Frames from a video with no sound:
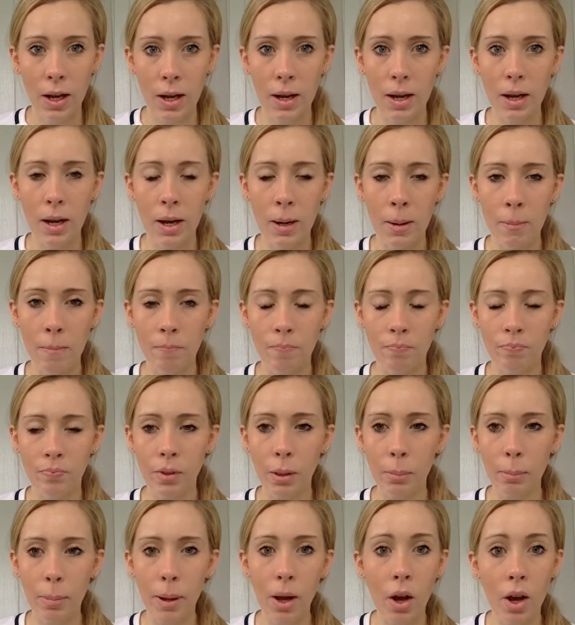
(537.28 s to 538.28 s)

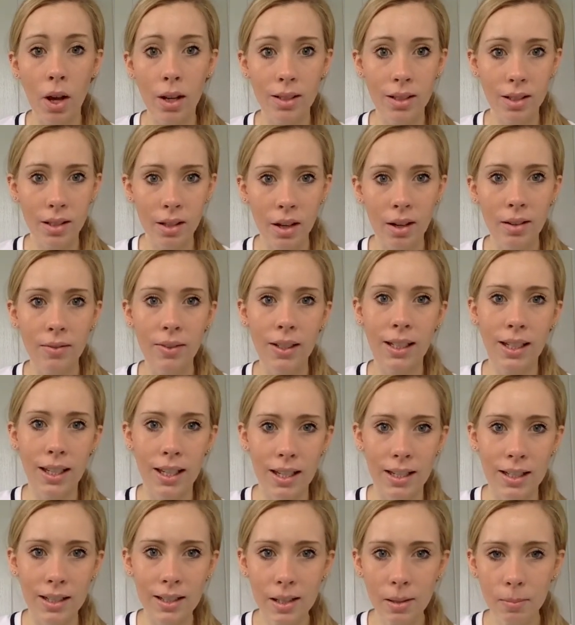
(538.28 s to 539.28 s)
per serving
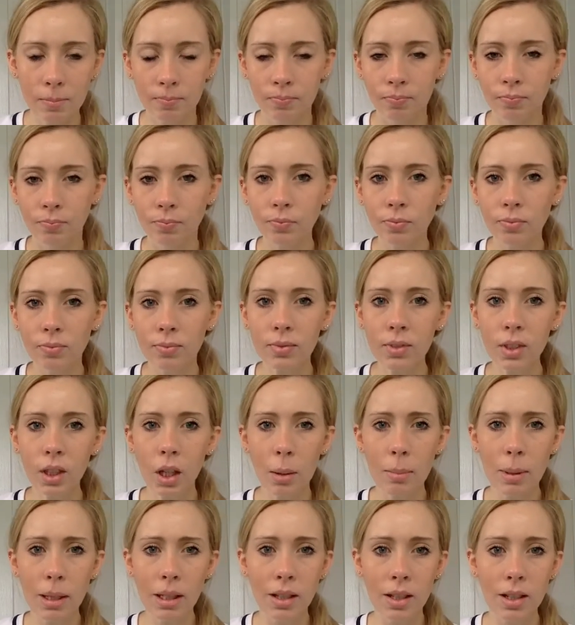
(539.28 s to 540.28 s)
is,
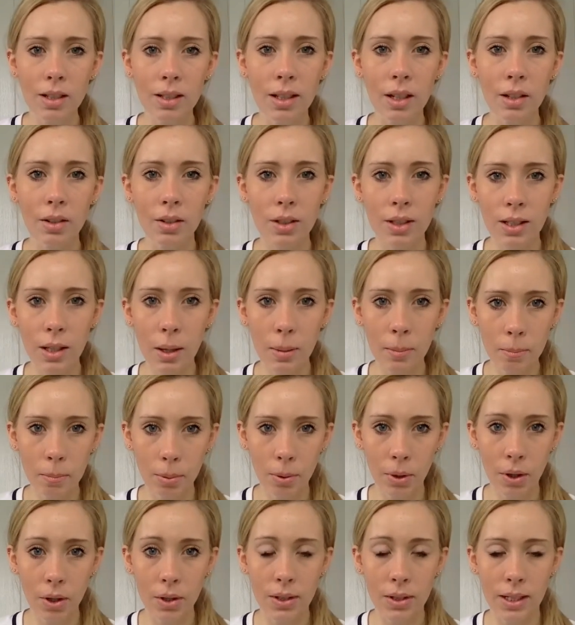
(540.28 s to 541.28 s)
because there are some
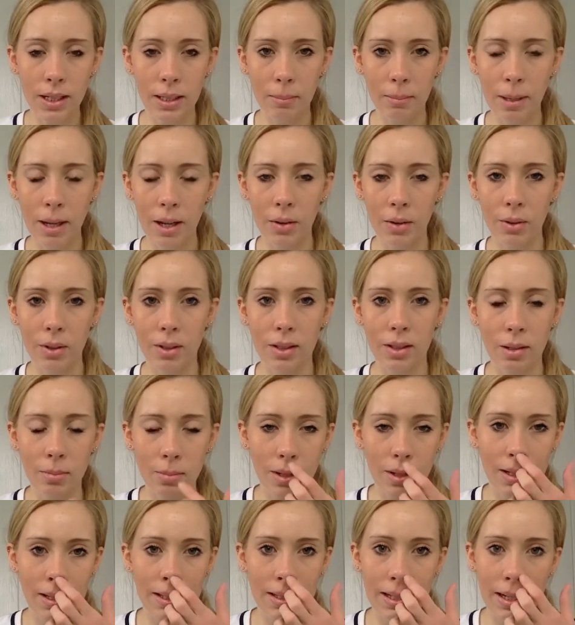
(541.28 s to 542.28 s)
protein powders that
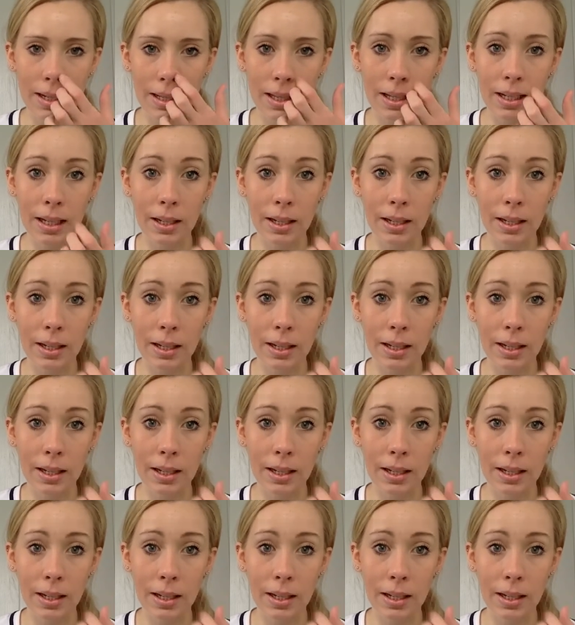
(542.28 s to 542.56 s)
might say they